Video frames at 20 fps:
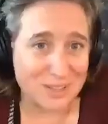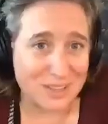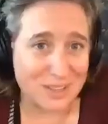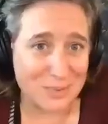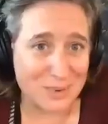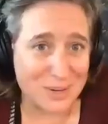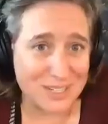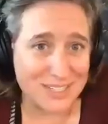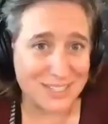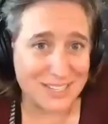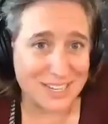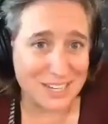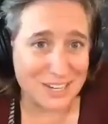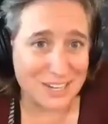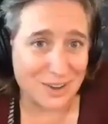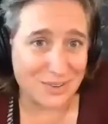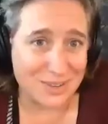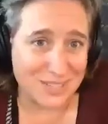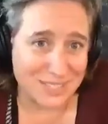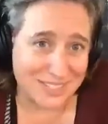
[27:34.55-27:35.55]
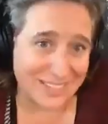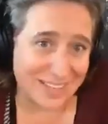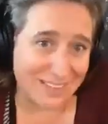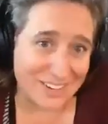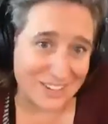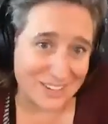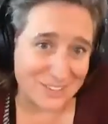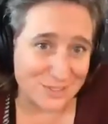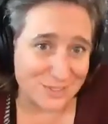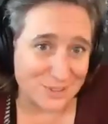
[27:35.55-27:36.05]
Like, what does he know? He's
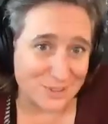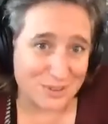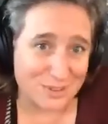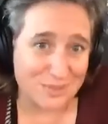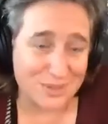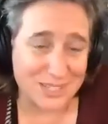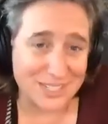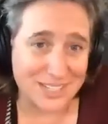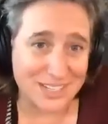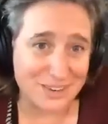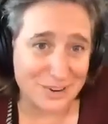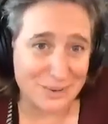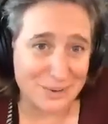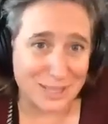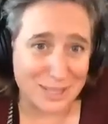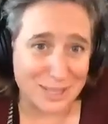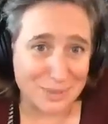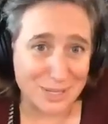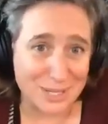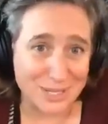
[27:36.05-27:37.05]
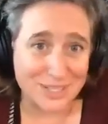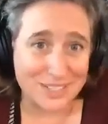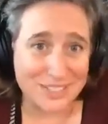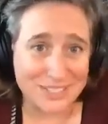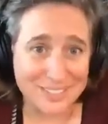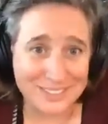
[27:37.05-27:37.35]
7 years old. What does he know about the book?